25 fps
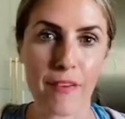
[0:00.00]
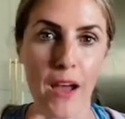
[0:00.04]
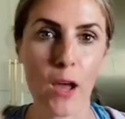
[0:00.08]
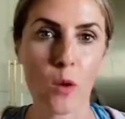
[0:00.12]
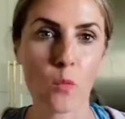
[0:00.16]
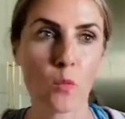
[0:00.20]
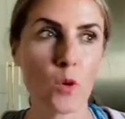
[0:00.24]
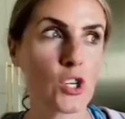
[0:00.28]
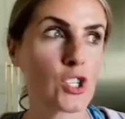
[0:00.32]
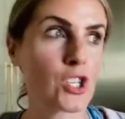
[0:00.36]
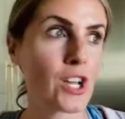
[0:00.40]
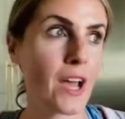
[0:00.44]
I
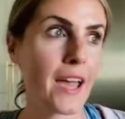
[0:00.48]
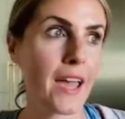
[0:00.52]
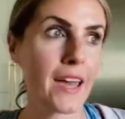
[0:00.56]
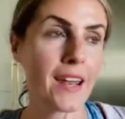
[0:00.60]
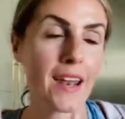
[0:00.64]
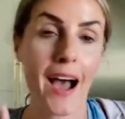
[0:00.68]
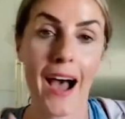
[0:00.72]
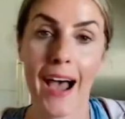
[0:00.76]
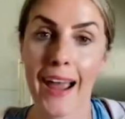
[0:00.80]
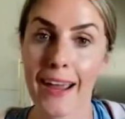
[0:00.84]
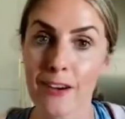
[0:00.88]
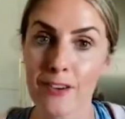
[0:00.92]
wish I had
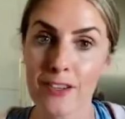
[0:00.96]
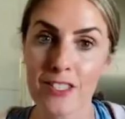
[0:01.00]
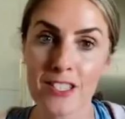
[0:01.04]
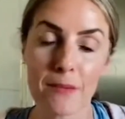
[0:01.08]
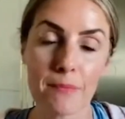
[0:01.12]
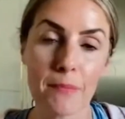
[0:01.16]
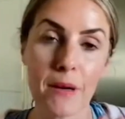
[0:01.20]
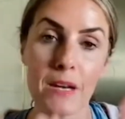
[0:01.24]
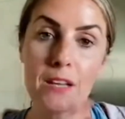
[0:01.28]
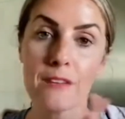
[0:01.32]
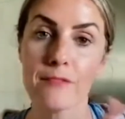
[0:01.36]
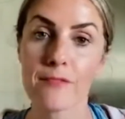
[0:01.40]
hired
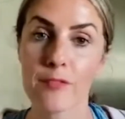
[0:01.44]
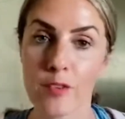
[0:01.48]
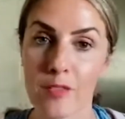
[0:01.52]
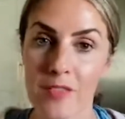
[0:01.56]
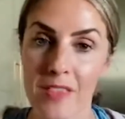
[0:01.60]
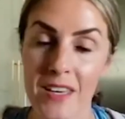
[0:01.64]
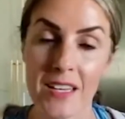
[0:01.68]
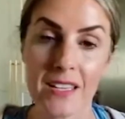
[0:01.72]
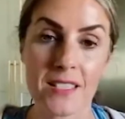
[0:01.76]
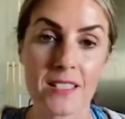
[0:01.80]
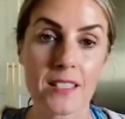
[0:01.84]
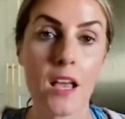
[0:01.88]
somebody for
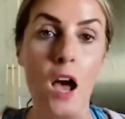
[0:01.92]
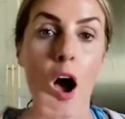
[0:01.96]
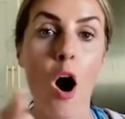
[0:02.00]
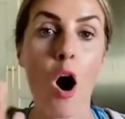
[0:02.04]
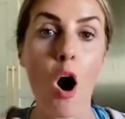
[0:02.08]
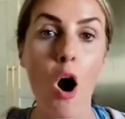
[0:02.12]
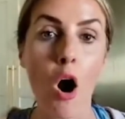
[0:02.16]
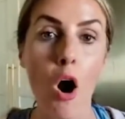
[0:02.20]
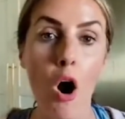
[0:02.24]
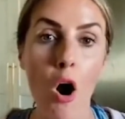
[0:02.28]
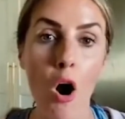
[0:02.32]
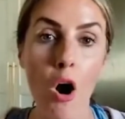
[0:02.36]
this.
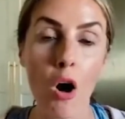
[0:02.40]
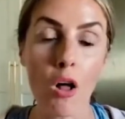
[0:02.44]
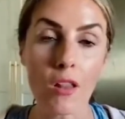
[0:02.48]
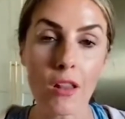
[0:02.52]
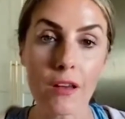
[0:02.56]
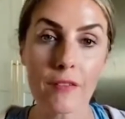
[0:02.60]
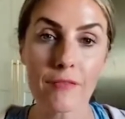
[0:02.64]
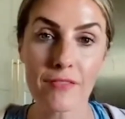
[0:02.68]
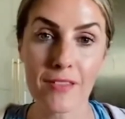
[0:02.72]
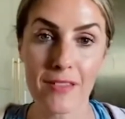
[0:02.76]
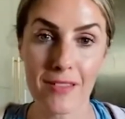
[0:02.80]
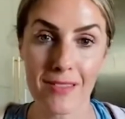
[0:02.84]
All
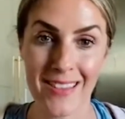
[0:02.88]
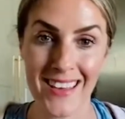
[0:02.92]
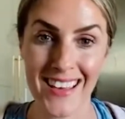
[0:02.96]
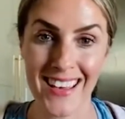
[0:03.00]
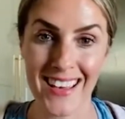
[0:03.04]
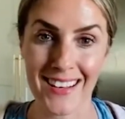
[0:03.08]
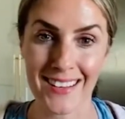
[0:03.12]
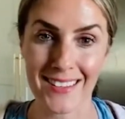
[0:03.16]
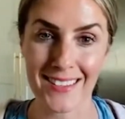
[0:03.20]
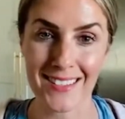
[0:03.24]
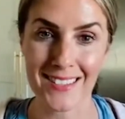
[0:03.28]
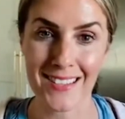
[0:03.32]
of the
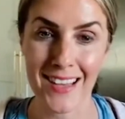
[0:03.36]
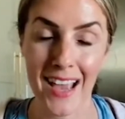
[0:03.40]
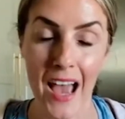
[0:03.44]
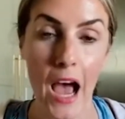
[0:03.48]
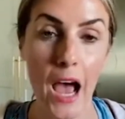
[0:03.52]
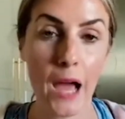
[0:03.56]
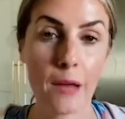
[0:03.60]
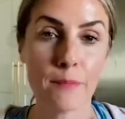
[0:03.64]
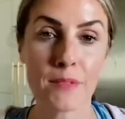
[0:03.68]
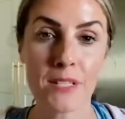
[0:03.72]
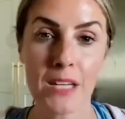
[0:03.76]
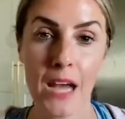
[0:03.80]
things.
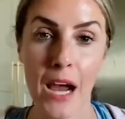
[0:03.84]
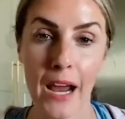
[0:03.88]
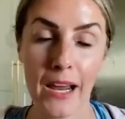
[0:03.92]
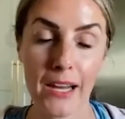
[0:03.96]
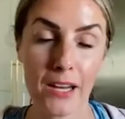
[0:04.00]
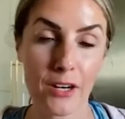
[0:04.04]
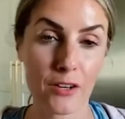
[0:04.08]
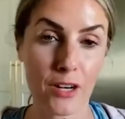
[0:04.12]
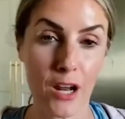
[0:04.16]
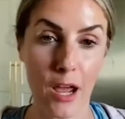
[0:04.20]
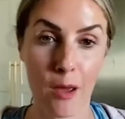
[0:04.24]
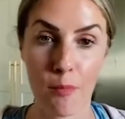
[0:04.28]
I'm
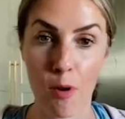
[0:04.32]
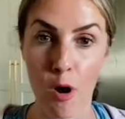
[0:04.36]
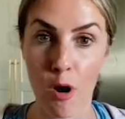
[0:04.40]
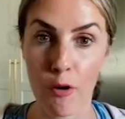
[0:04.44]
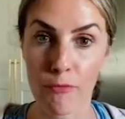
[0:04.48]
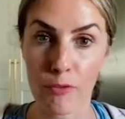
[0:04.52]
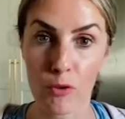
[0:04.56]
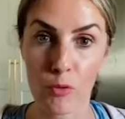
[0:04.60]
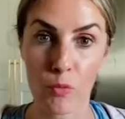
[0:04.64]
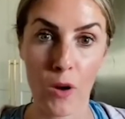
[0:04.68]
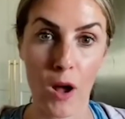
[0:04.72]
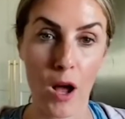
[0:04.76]
tired, I'm
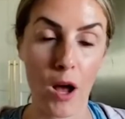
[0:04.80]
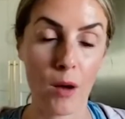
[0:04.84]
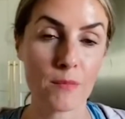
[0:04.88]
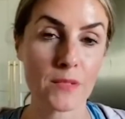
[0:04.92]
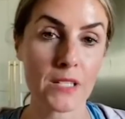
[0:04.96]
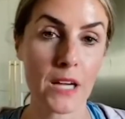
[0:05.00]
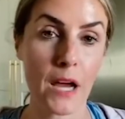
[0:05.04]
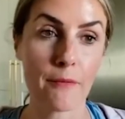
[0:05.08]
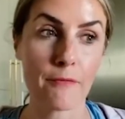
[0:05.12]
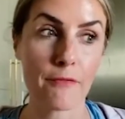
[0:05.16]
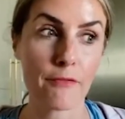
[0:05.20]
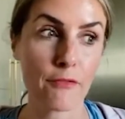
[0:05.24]
overwhelmed,
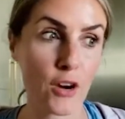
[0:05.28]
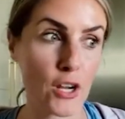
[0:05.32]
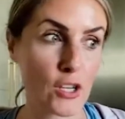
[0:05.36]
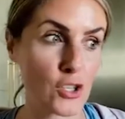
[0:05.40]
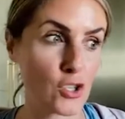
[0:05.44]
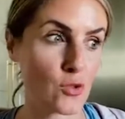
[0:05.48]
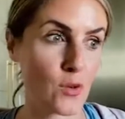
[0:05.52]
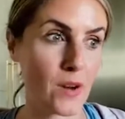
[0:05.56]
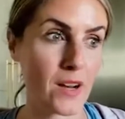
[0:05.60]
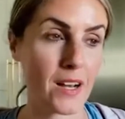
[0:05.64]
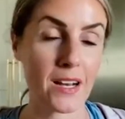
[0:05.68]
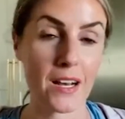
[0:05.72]
I'm
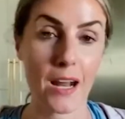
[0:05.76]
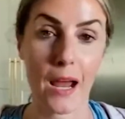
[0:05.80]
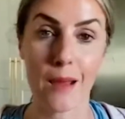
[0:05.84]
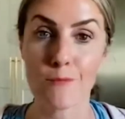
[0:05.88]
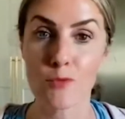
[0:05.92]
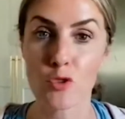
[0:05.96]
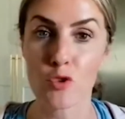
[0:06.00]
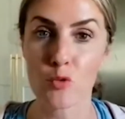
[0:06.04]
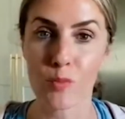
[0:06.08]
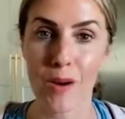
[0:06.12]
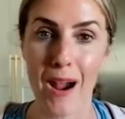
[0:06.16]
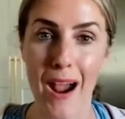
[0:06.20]
frustrated, I'm
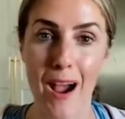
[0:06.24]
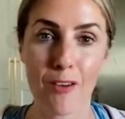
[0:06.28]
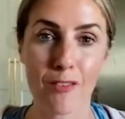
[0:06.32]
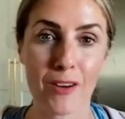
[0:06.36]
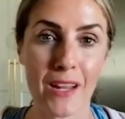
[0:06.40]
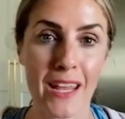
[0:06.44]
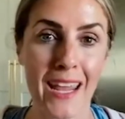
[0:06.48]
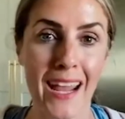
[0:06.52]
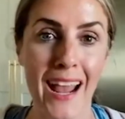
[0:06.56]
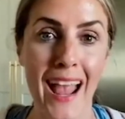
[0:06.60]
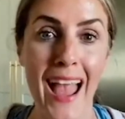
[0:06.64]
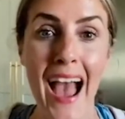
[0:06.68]

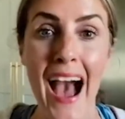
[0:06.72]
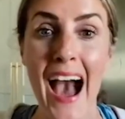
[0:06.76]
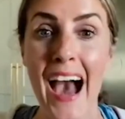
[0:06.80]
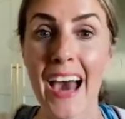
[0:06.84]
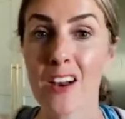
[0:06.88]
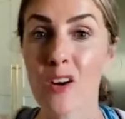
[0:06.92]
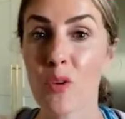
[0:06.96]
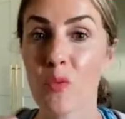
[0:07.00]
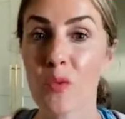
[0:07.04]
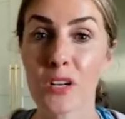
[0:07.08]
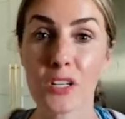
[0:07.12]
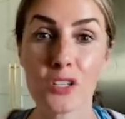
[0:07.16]
drowning, I
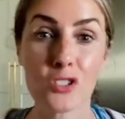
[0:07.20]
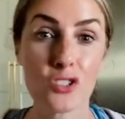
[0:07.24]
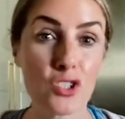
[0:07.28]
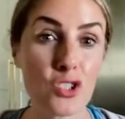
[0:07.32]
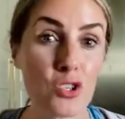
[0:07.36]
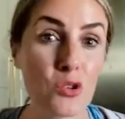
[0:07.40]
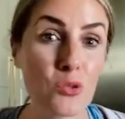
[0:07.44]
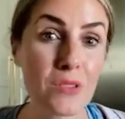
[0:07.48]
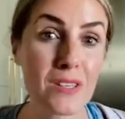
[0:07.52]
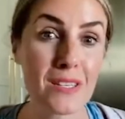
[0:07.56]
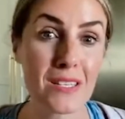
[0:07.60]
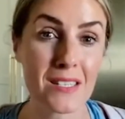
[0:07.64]
don't want to
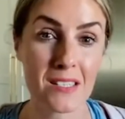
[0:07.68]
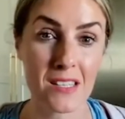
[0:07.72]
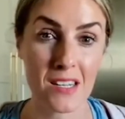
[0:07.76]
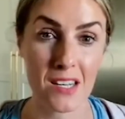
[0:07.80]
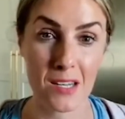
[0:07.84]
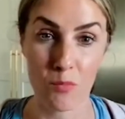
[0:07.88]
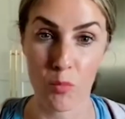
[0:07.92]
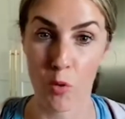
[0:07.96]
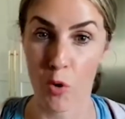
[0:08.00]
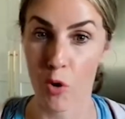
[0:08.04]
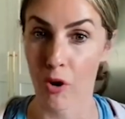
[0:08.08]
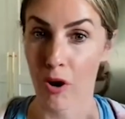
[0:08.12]
do this
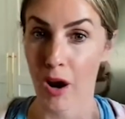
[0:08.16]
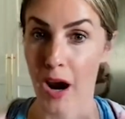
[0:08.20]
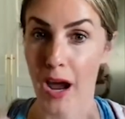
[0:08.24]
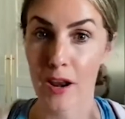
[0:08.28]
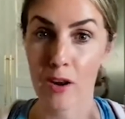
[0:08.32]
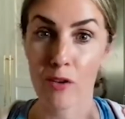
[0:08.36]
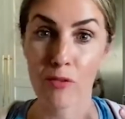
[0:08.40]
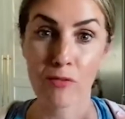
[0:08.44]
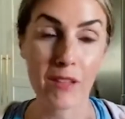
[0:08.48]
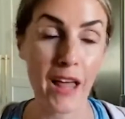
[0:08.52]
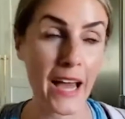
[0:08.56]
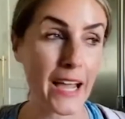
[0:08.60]
anymore, I
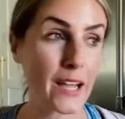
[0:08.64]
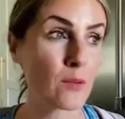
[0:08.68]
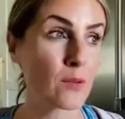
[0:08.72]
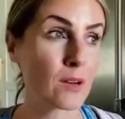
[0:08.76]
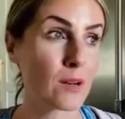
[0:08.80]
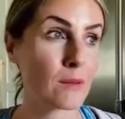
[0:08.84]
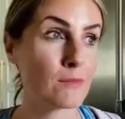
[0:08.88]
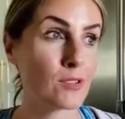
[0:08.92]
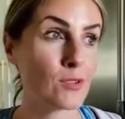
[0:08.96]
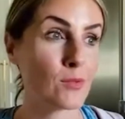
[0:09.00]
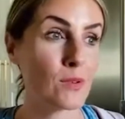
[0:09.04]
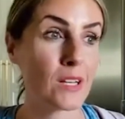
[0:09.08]
don't like what
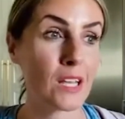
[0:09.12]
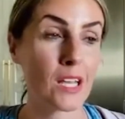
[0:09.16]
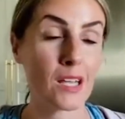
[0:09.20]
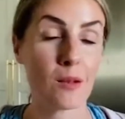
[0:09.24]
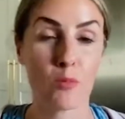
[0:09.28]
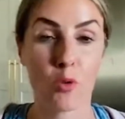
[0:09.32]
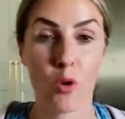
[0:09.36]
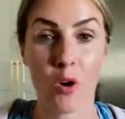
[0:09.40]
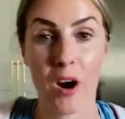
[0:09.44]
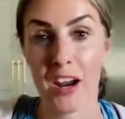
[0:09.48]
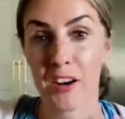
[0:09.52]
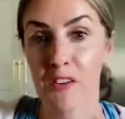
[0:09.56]
I'm doing
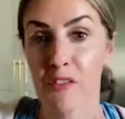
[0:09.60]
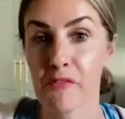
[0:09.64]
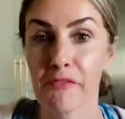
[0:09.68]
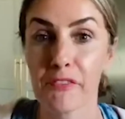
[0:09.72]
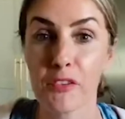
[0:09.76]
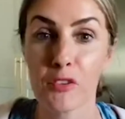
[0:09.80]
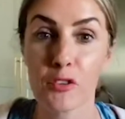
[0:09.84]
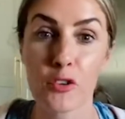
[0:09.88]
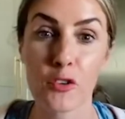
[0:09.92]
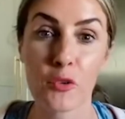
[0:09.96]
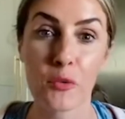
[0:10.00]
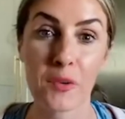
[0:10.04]
anymore, I don't
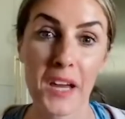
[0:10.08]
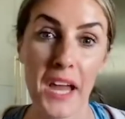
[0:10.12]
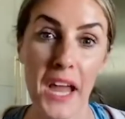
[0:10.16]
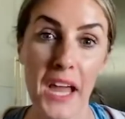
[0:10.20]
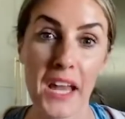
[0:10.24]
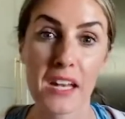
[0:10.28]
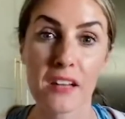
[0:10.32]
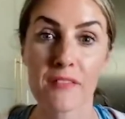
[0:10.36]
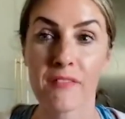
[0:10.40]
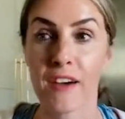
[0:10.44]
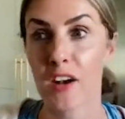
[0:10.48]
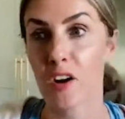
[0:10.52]
feel
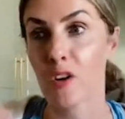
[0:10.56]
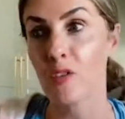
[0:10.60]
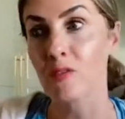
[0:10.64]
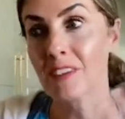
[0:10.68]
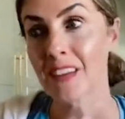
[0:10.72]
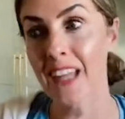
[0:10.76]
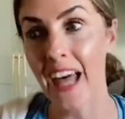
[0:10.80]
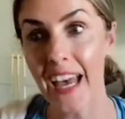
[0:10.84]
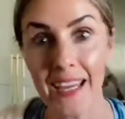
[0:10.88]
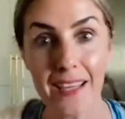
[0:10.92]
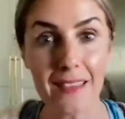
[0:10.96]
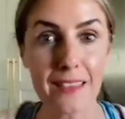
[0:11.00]
creative, I don't
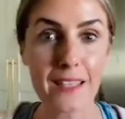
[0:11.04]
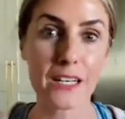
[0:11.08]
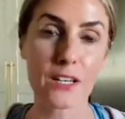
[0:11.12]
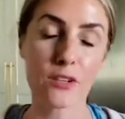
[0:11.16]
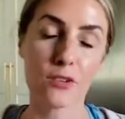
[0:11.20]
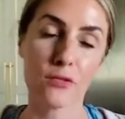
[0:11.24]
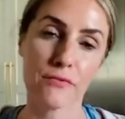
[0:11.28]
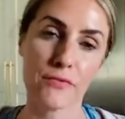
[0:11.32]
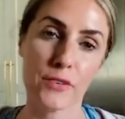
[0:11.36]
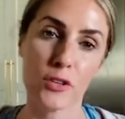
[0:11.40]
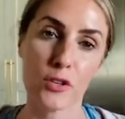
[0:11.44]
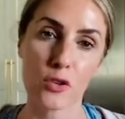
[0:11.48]
like that I
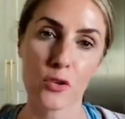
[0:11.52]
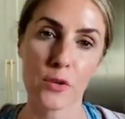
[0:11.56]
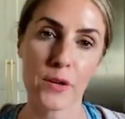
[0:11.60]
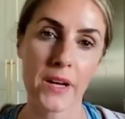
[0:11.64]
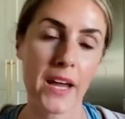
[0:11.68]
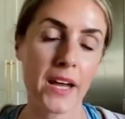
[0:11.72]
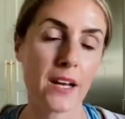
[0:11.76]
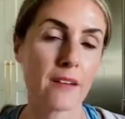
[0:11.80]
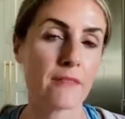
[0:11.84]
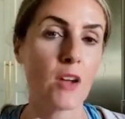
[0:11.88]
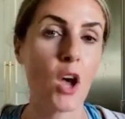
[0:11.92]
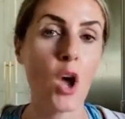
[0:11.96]
don't feel
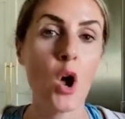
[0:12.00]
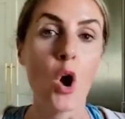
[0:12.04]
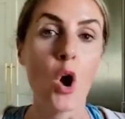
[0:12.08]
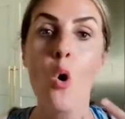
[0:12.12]
creative.